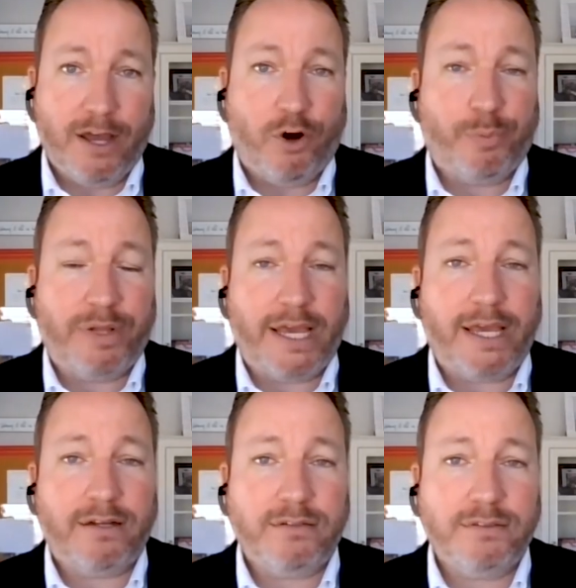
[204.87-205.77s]
Now, our
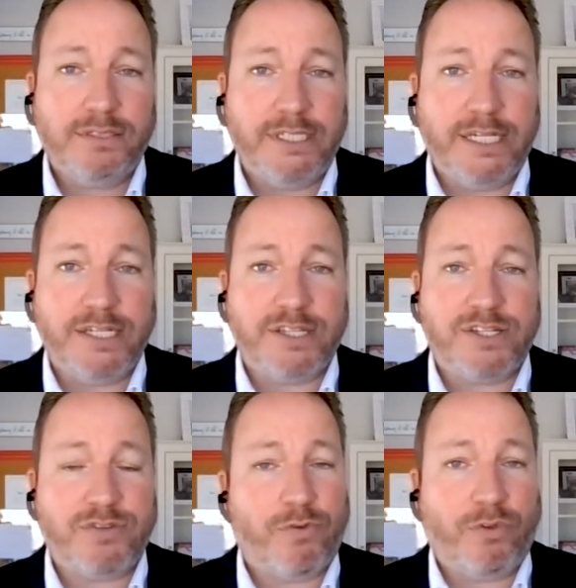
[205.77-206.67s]
plan is
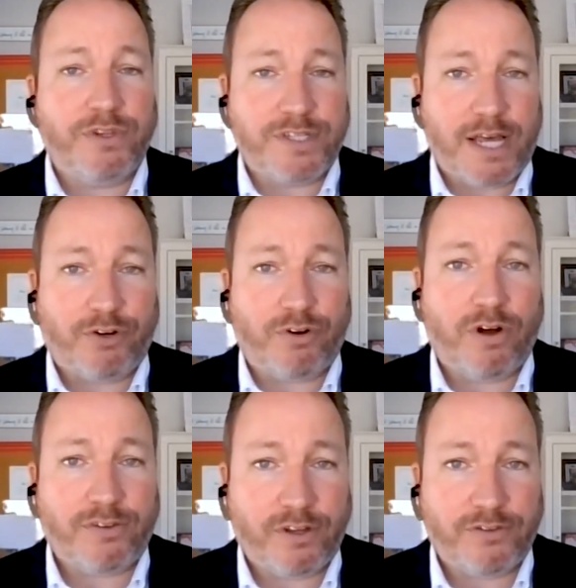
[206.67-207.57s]
to roll this out
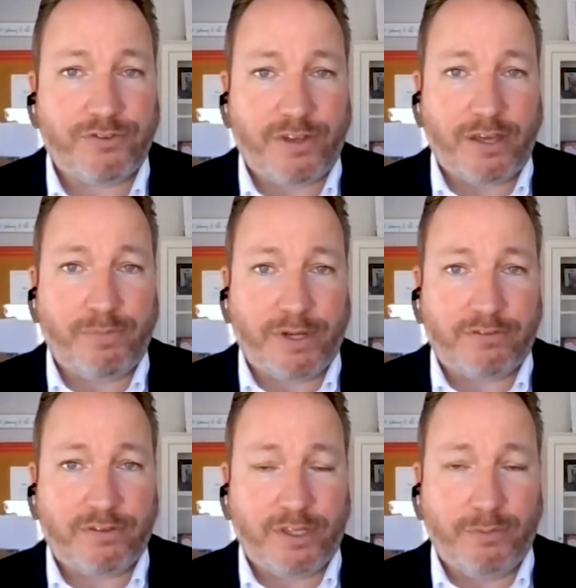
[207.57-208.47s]
across other
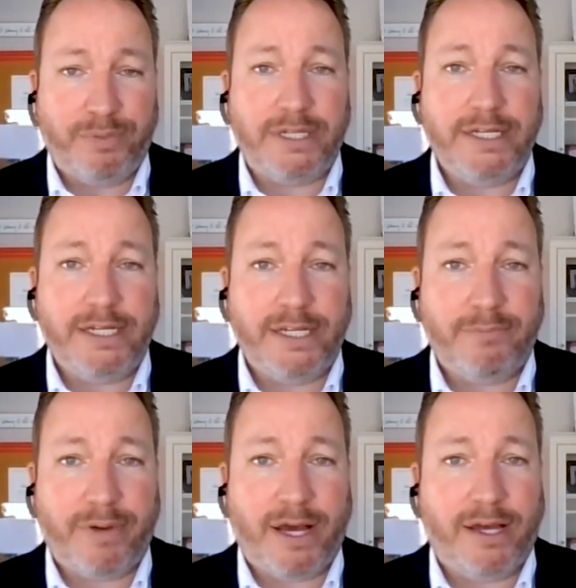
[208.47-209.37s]
segments, completing
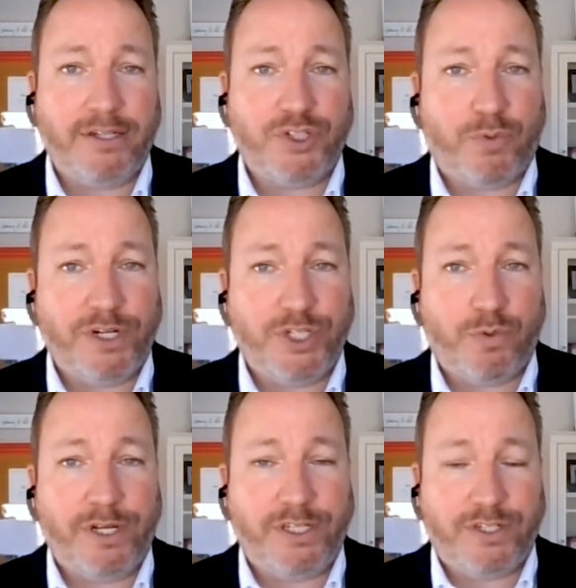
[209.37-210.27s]
it by
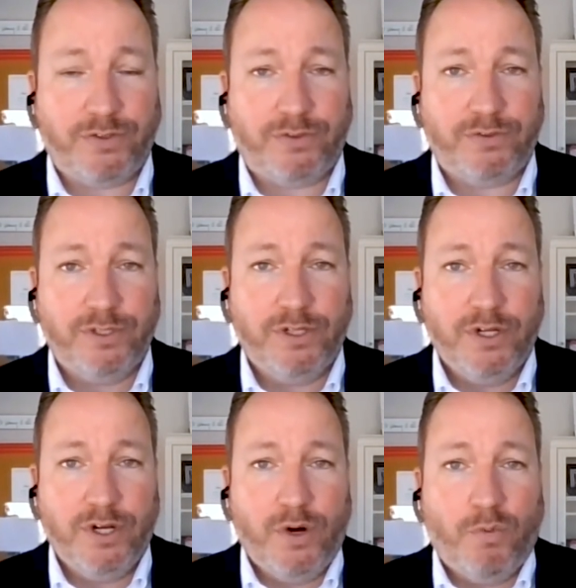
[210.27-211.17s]
2022,
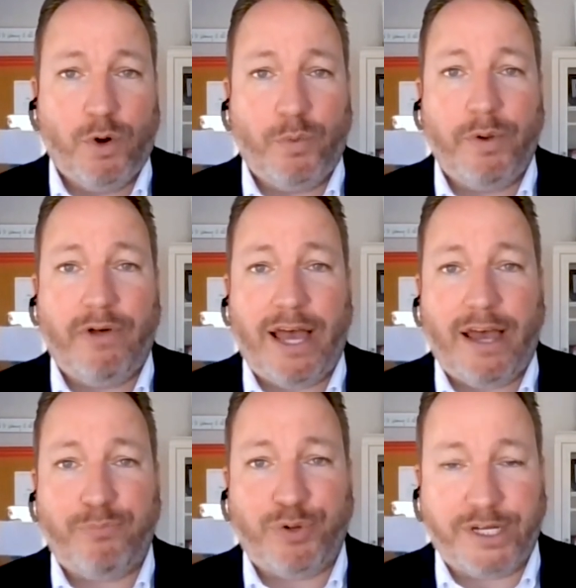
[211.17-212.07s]
where we will
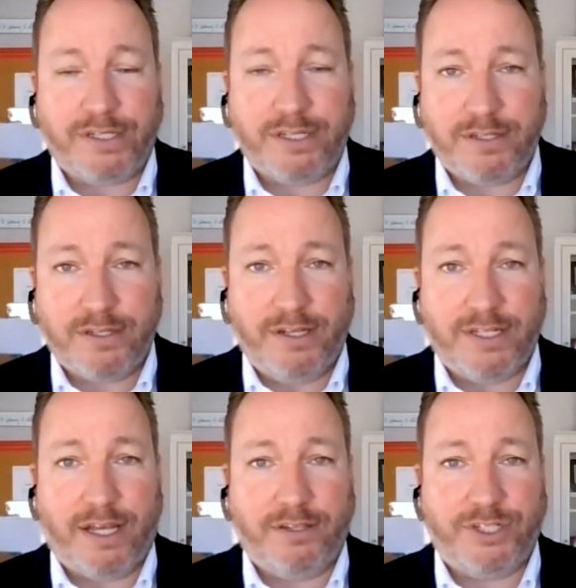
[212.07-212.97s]
have predictive
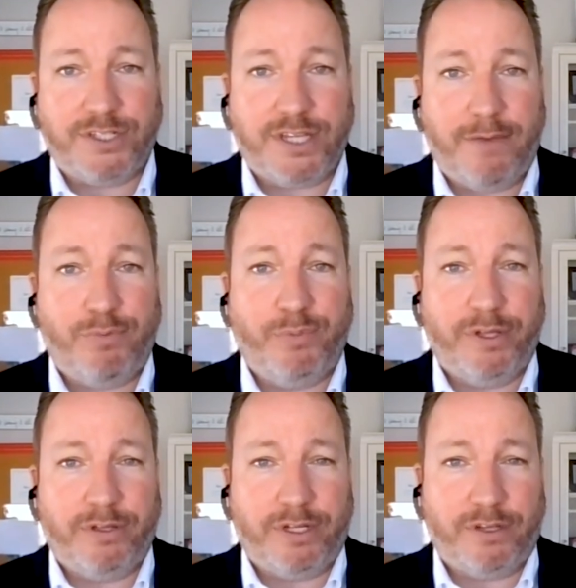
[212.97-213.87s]
intelligence
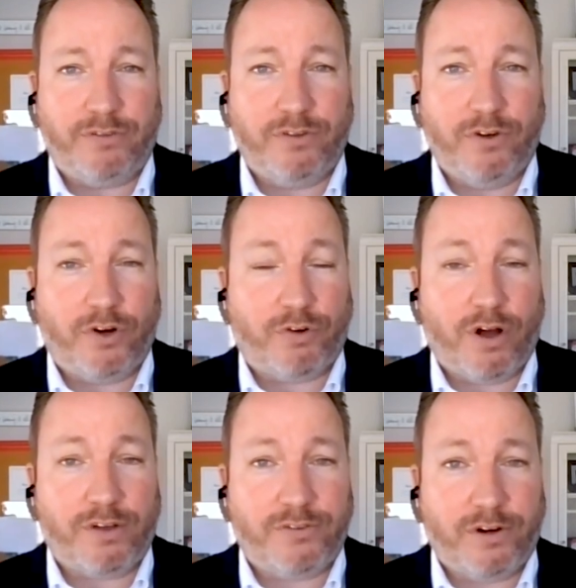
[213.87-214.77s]
capabilities
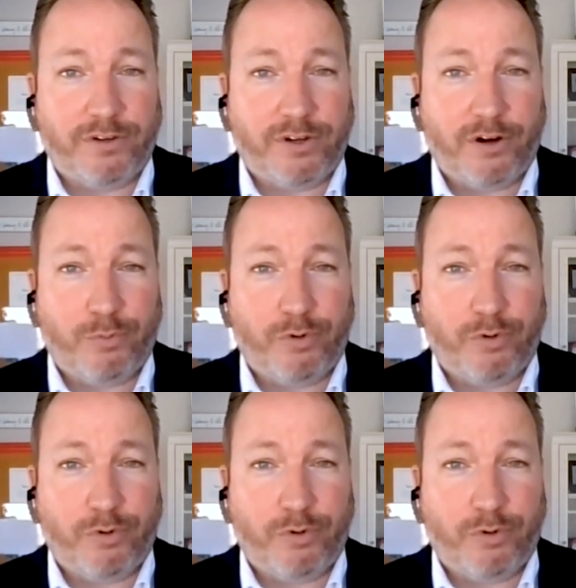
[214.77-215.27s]
across our entire